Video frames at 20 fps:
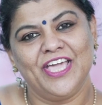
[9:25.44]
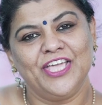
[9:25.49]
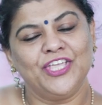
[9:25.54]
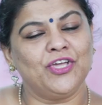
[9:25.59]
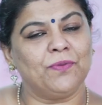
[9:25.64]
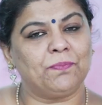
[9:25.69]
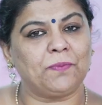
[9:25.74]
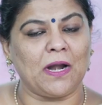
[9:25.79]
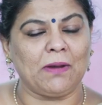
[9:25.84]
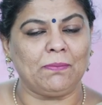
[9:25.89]

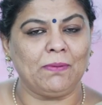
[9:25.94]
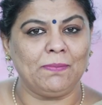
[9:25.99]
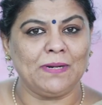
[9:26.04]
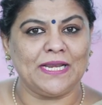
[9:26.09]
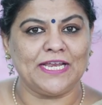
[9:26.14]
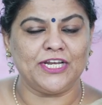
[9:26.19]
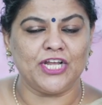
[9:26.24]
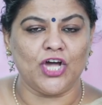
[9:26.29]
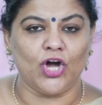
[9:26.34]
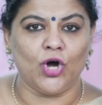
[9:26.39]
You
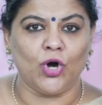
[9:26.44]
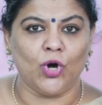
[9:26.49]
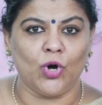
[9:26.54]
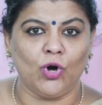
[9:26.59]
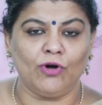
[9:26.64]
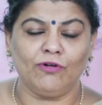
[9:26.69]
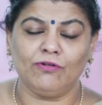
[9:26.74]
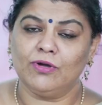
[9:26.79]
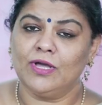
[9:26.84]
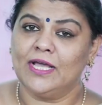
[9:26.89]
probably
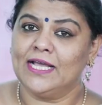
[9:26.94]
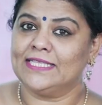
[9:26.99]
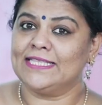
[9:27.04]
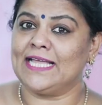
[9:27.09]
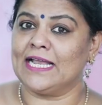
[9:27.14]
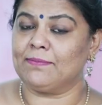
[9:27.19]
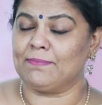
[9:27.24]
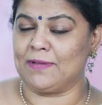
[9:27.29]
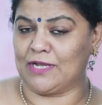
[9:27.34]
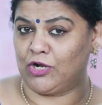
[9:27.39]
know
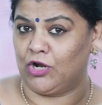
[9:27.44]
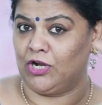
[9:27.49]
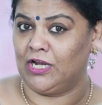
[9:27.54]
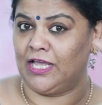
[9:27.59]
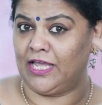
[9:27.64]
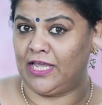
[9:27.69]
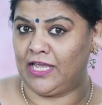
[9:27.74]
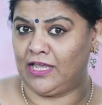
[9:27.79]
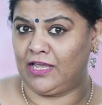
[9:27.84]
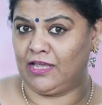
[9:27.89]
that
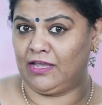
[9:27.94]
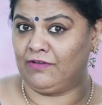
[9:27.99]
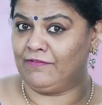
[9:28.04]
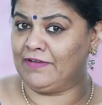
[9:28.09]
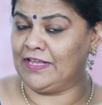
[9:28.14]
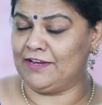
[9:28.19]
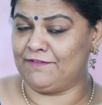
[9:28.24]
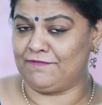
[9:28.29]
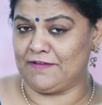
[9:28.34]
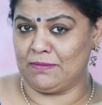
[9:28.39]
Macaulay
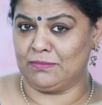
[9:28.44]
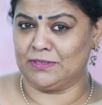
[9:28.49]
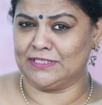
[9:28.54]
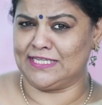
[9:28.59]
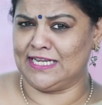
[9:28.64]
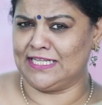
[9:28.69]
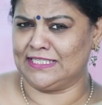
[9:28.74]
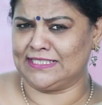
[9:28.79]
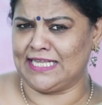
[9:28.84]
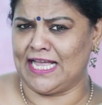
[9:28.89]
very
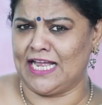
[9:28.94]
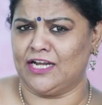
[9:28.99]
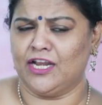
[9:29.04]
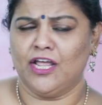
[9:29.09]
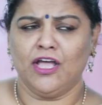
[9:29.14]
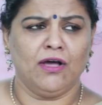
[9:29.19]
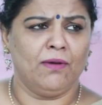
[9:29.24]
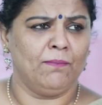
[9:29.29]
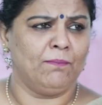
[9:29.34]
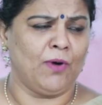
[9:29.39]
famously said,
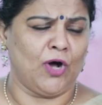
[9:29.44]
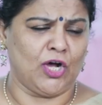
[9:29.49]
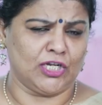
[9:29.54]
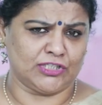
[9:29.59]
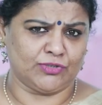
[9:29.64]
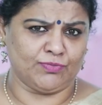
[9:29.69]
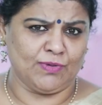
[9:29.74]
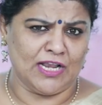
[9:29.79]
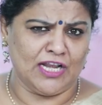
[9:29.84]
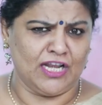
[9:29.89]

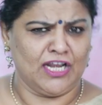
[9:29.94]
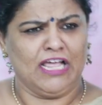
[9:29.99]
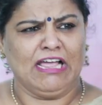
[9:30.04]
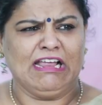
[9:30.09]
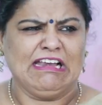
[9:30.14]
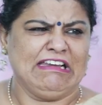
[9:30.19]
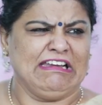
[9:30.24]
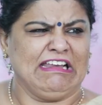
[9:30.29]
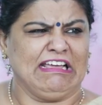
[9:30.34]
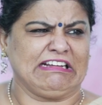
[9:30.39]
Boswell
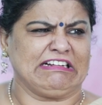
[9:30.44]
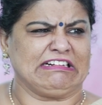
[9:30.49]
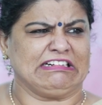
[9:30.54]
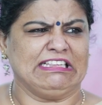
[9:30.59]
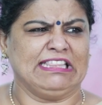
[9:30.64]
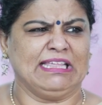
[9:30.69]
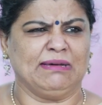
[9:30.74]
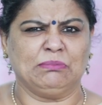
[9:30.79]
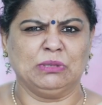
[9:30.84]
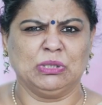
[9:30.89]

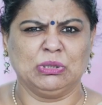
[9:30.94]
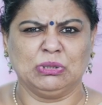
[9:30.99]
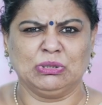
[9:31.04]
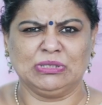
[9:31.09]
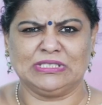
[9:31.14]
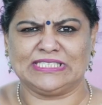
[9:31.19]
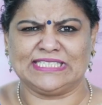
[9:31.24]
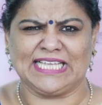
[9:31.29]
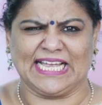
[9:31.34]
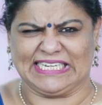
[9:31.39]
licked the
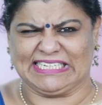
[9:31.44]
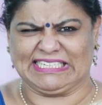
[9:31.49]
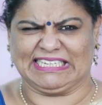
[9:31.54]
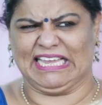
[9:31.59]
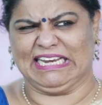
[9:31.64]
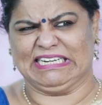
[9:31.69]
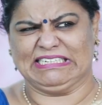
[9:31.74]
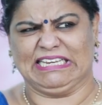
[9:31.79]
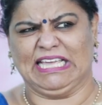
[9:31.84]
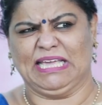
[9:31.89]
boots that
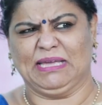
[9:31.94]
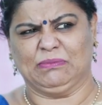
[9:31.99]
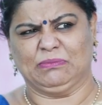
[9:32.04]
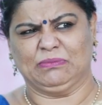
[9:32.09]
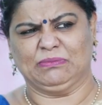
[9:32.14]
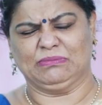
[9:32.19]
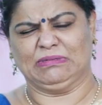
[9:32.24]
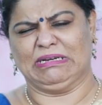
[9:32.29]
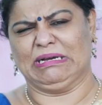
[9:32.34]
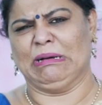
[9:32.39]
kicked
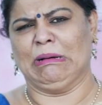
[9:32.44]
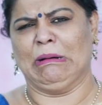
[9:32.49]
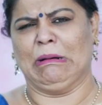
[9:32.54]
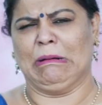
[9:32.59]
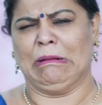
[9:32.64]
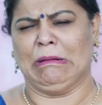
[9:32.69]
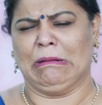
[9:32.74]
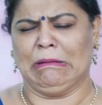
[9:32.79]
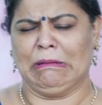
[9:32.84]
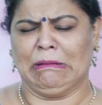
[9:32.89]
him.
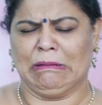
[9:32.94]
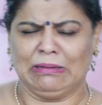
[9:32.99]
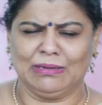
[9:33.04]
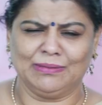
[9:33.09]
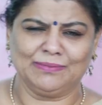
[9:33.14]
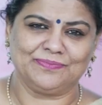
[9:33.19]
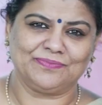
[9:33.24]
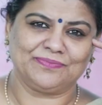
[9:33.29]
Oh.